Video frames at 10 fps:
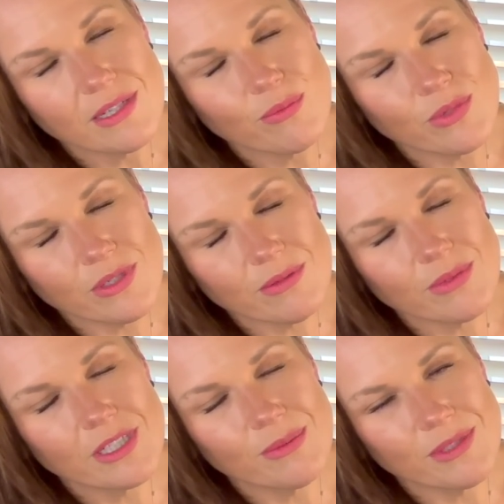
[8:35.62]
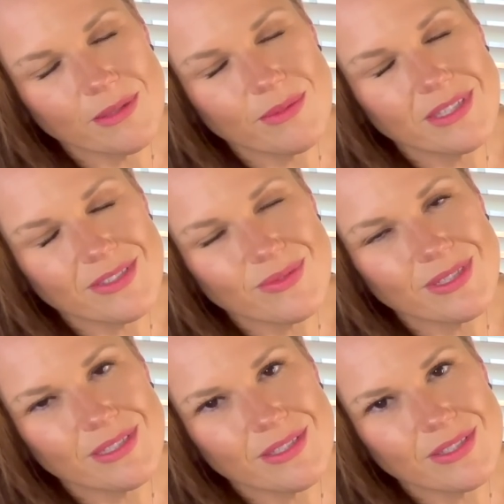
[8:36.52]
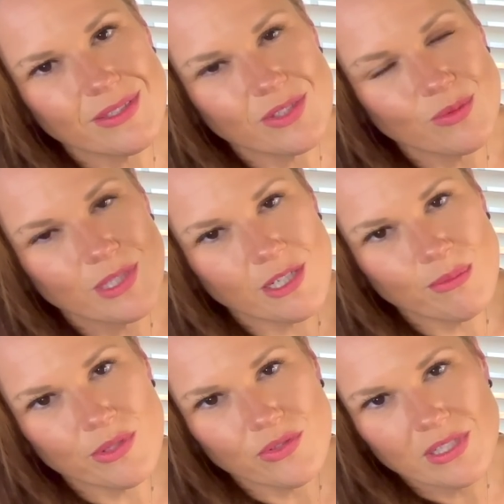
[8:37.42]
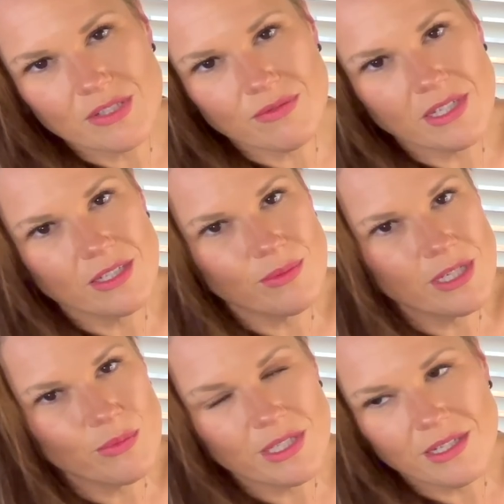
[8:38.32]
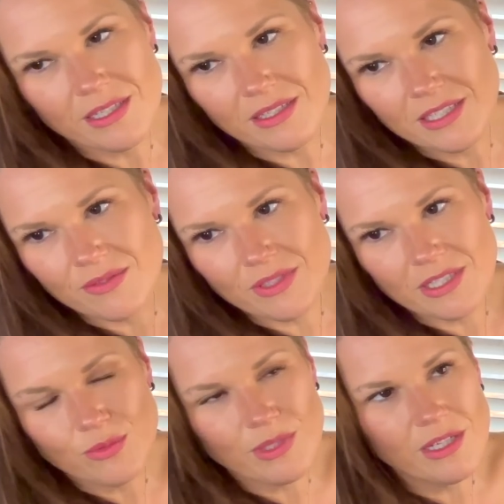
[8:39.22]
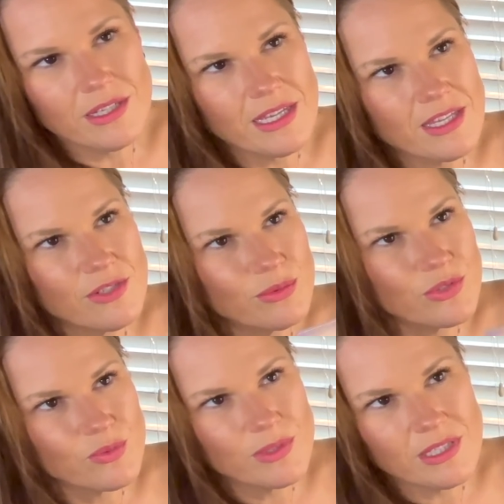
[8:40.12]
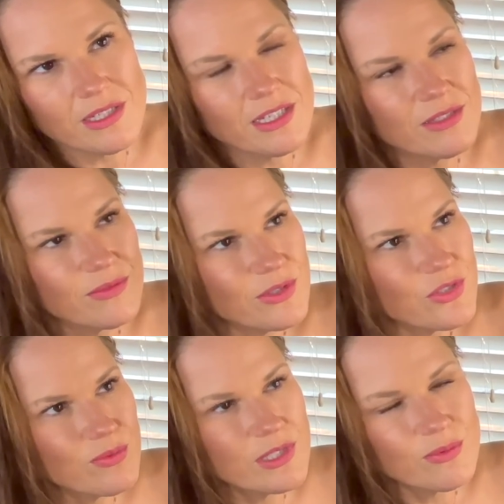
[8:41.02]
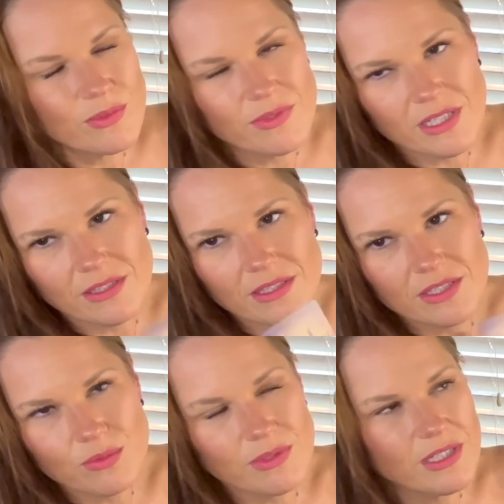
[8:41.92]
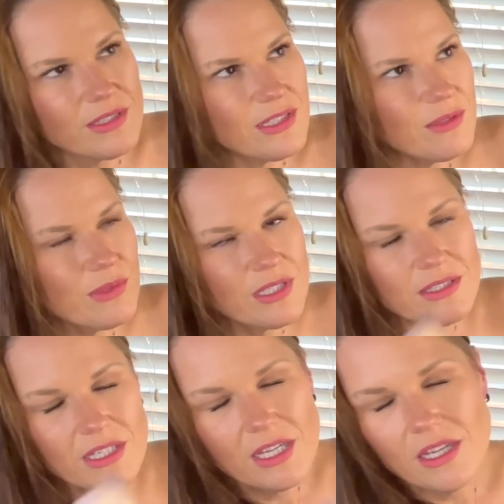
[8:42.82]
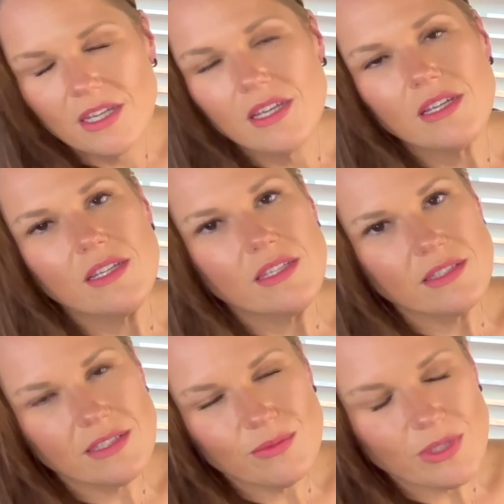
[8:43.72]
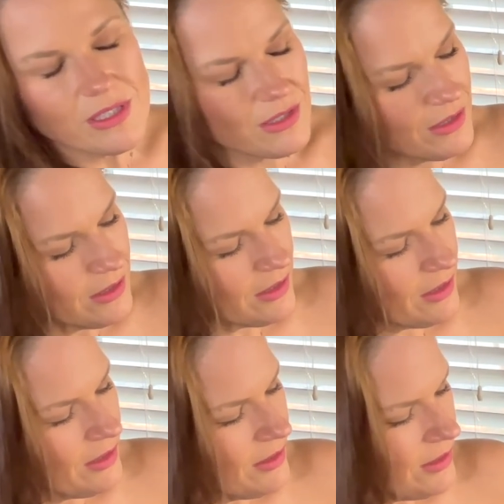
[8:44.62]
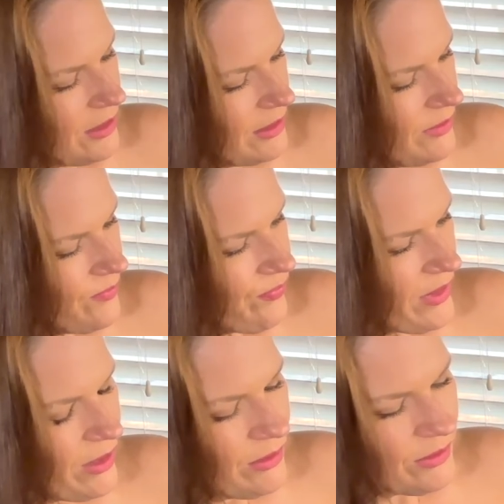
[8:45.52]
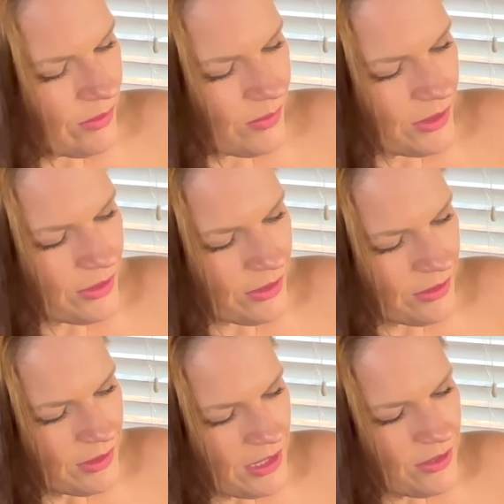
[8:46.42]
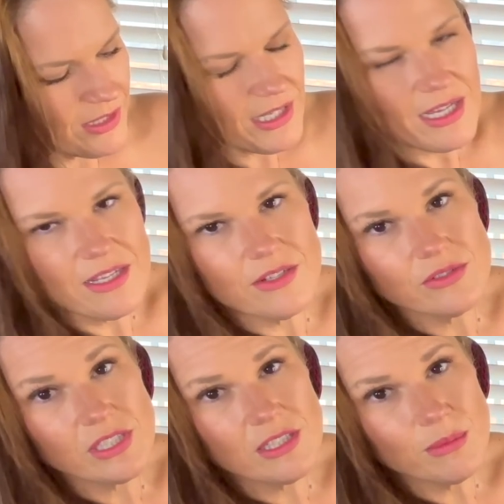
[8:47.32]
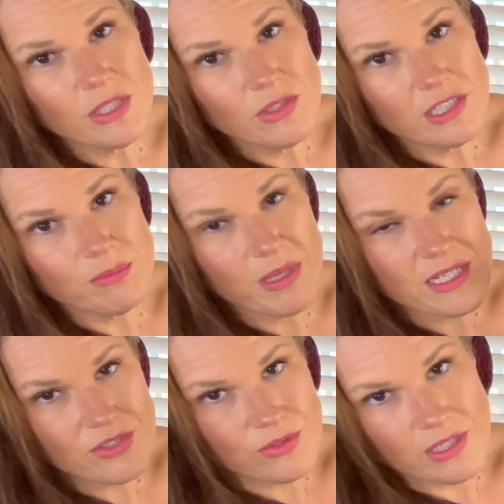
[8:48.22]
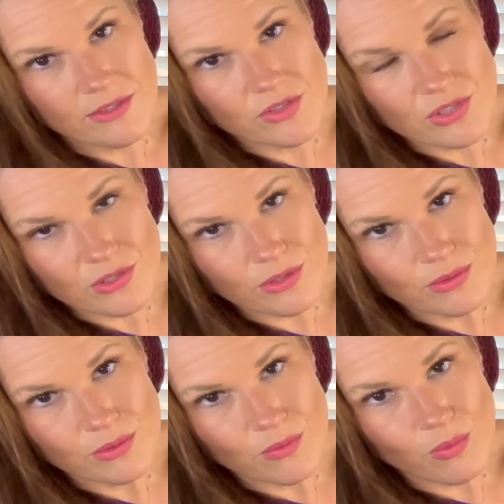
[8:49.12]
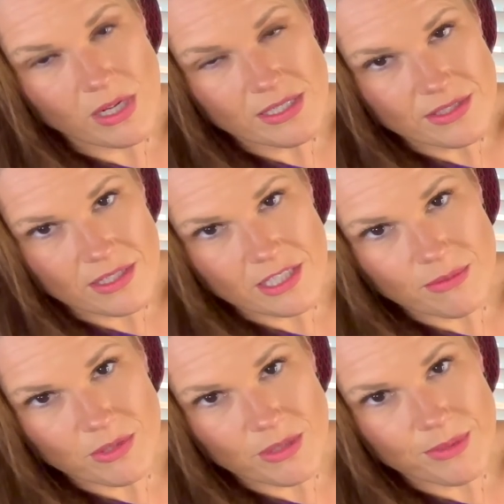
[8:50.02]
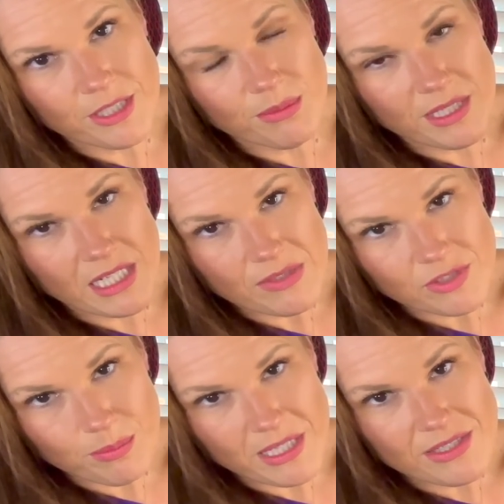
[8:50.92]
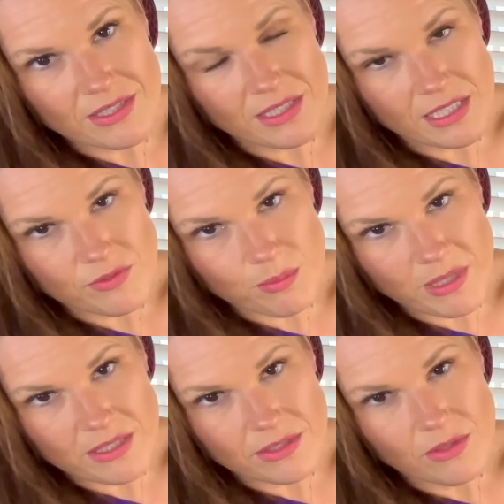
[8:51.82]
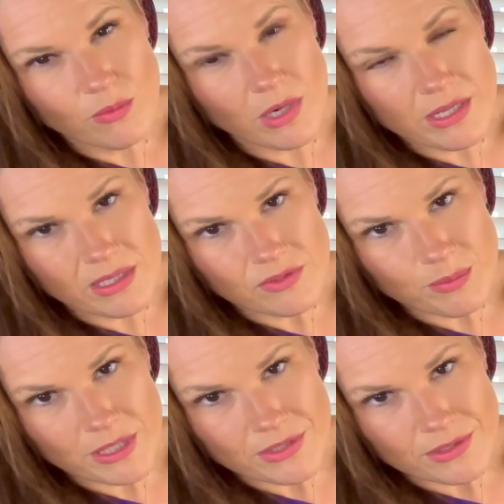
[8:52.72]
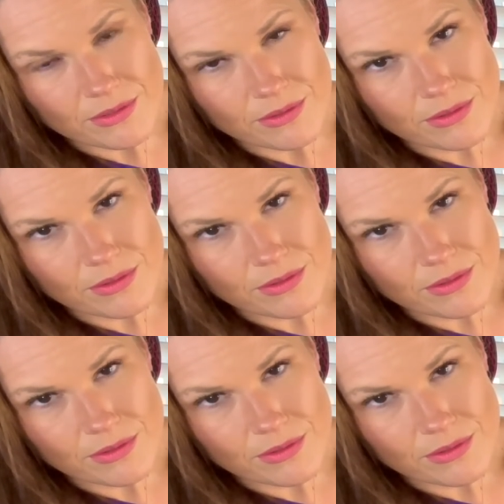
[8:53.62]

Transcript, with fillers: We're coming up. That's what it is. So we got birthdays flying around. We got activities. We got annuals. We got anniversaries. We've got this. We got that. We got this. Good God, honey. Oh, no wonder. And you're like, you're telling me you need to pace your energy though. Why does that keep coming up? I have to pace it. I have to pace. Why do you have to pace it?